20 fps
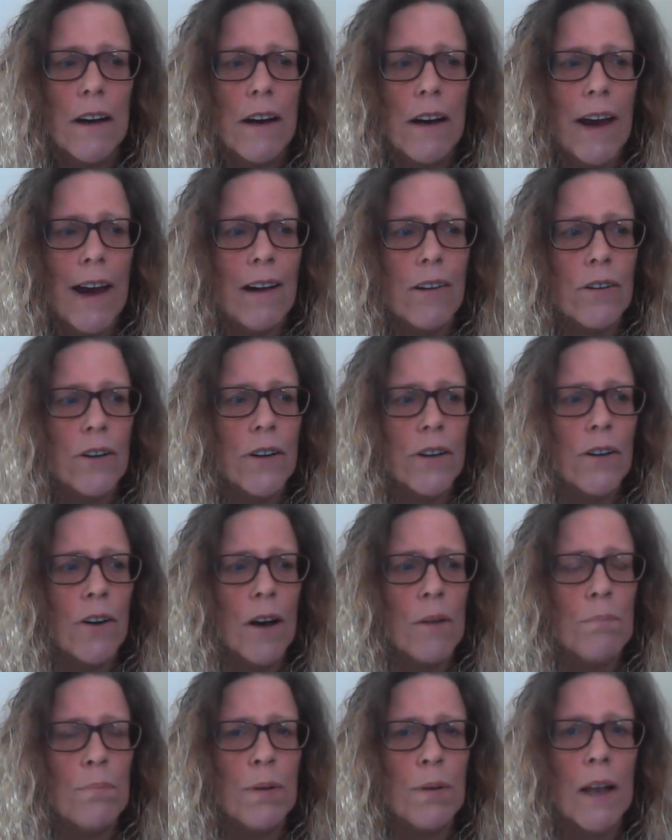How could
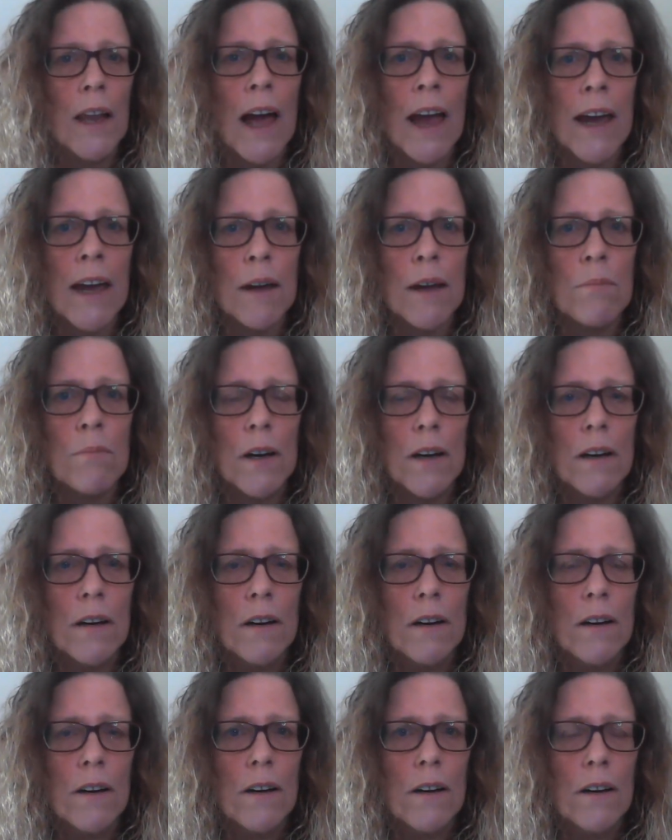I blame
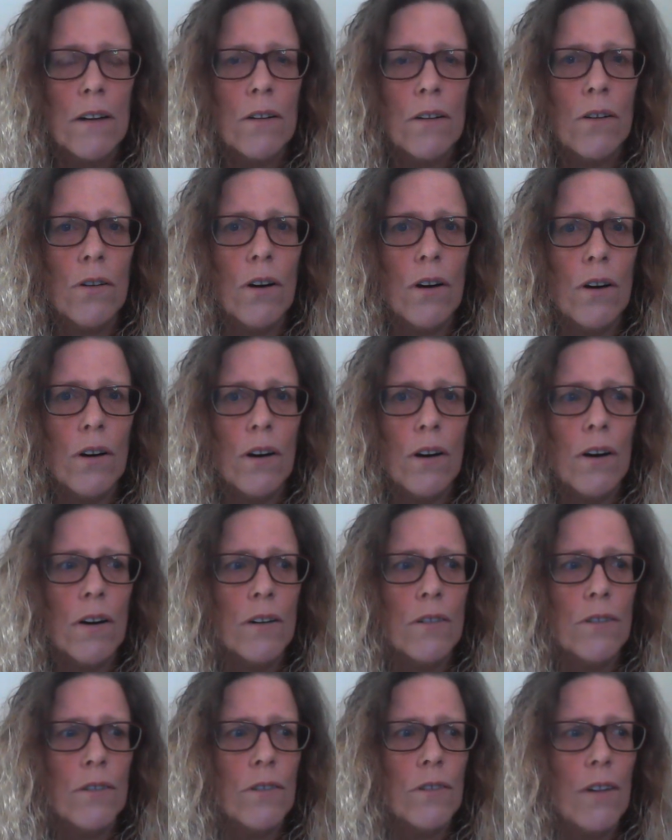or
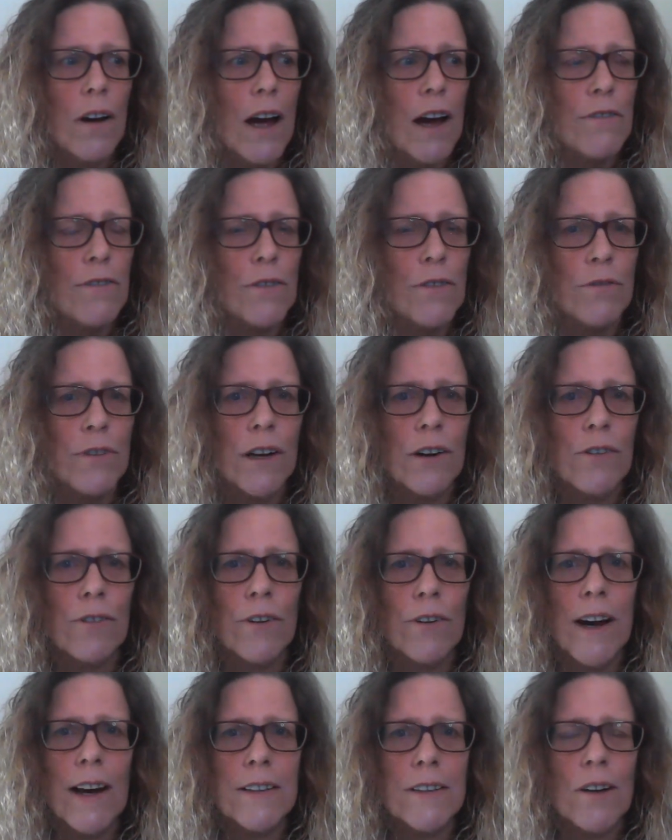have a
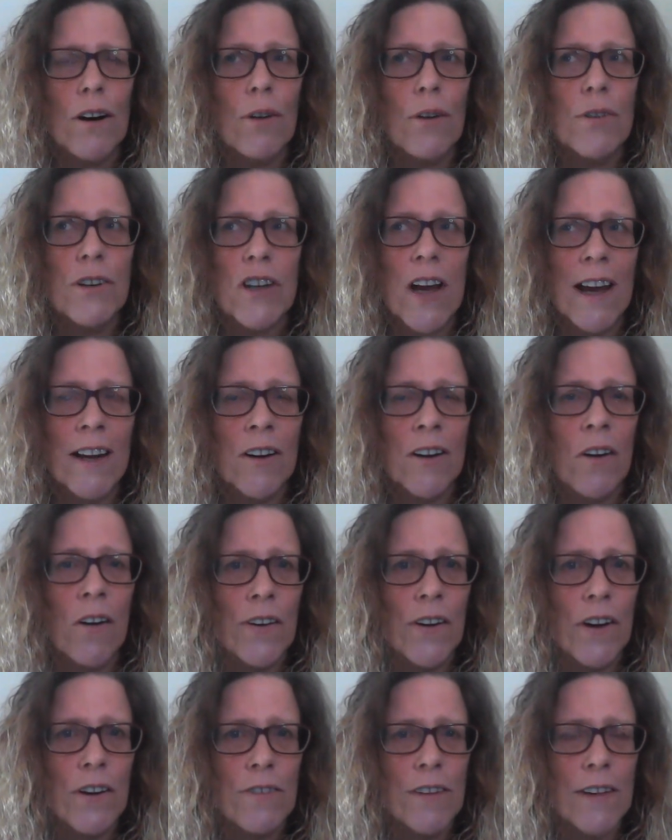regret? Oh, I wish I had
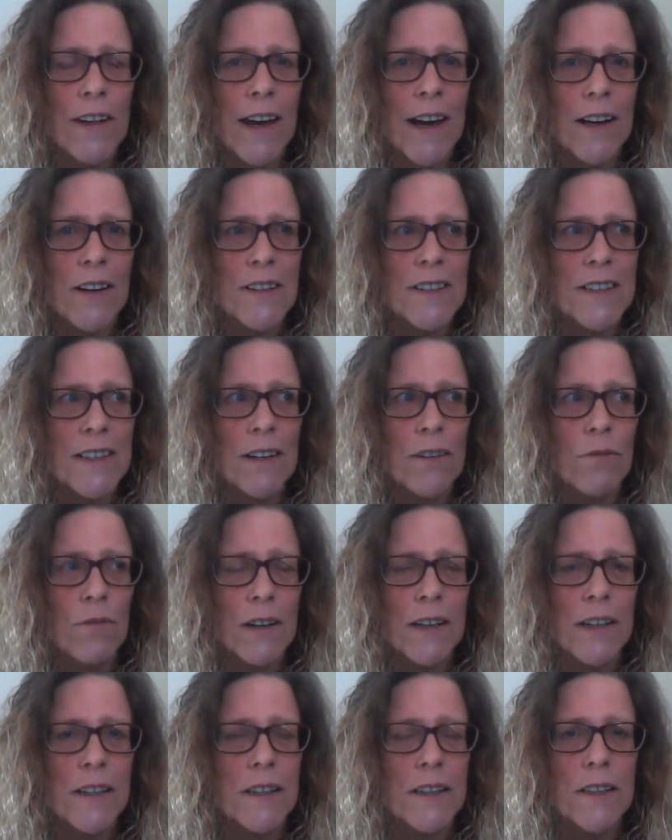gone over there because
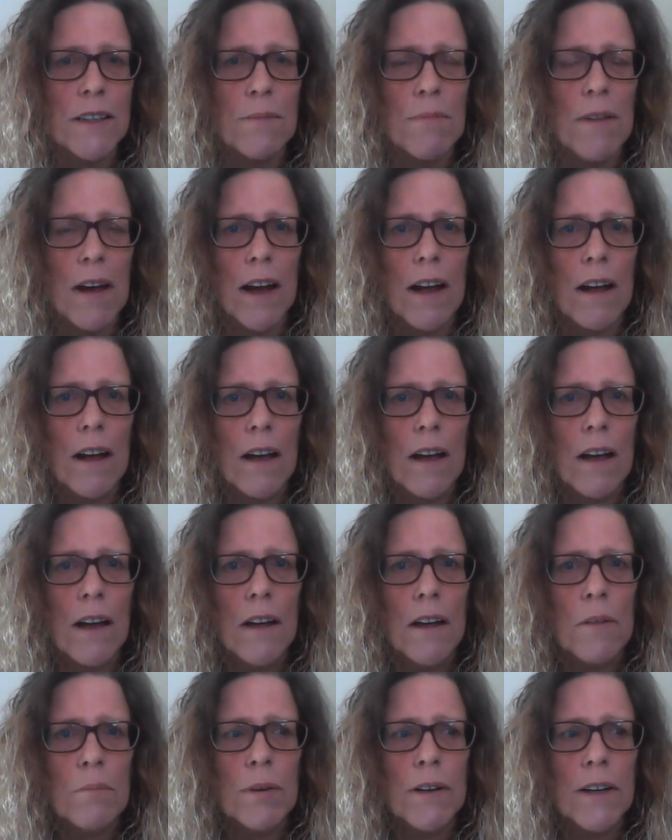what he did to me.
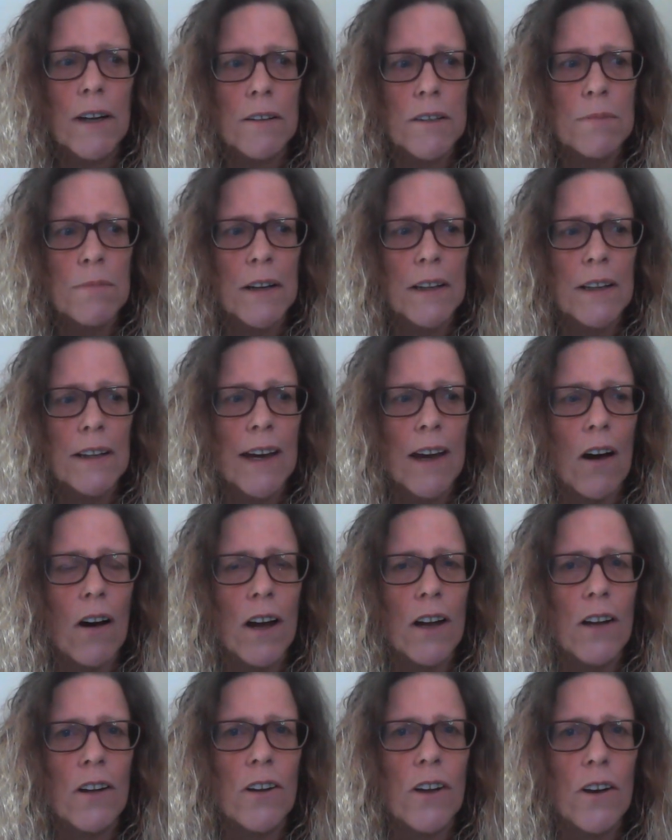But ultimately
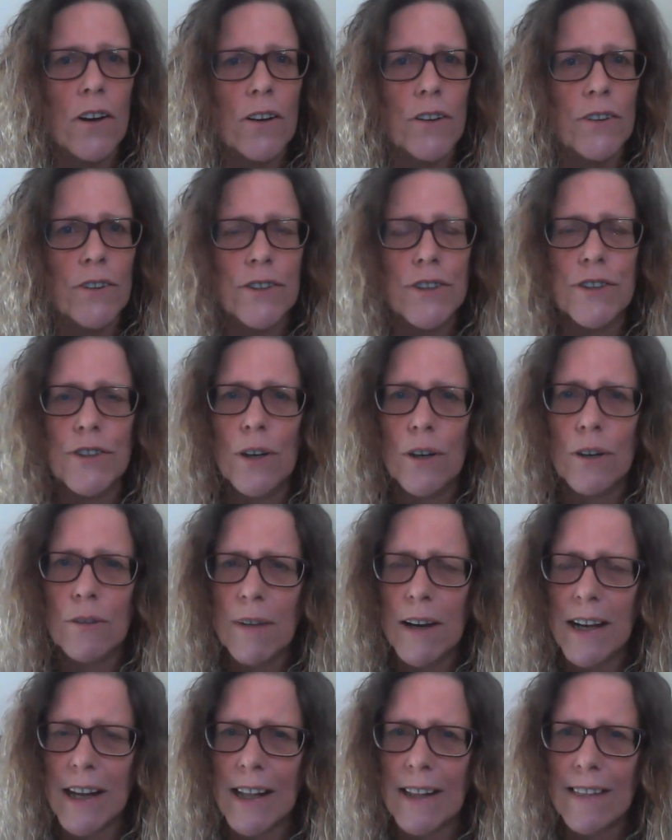I learnt so
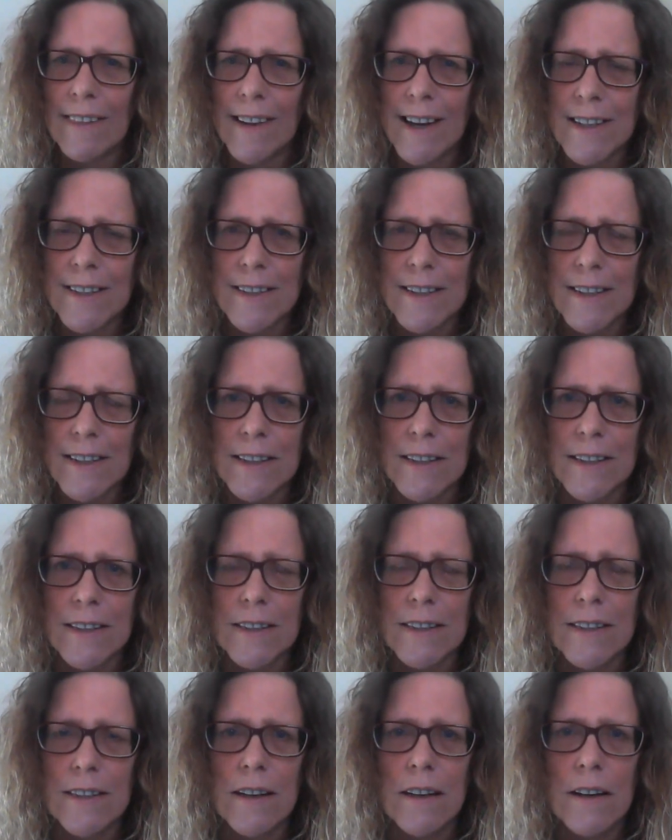many
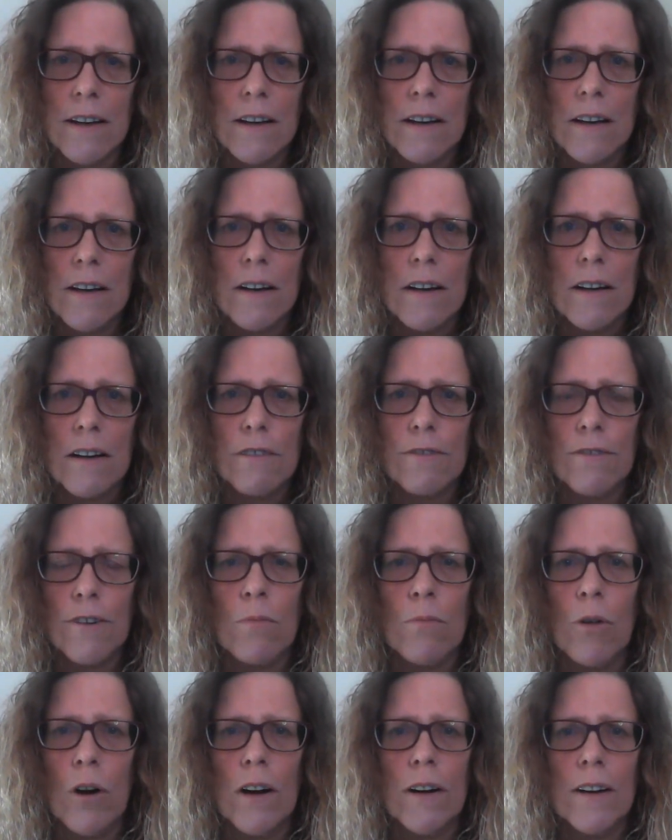lessons
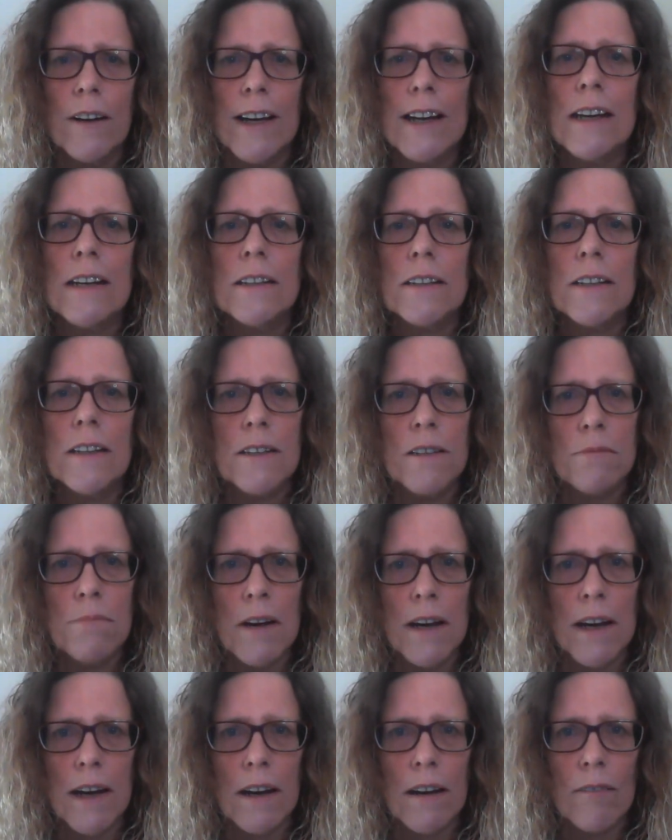from what he did to
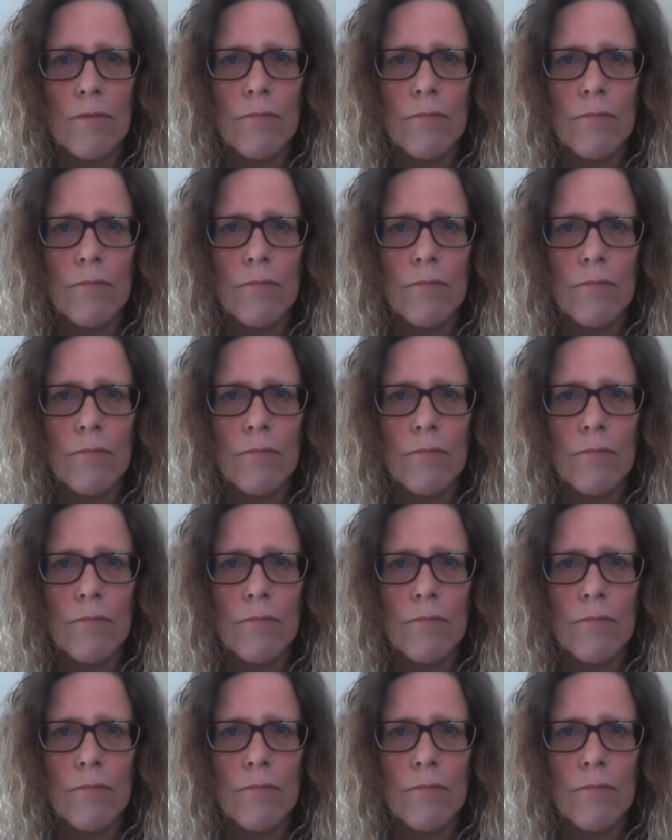me.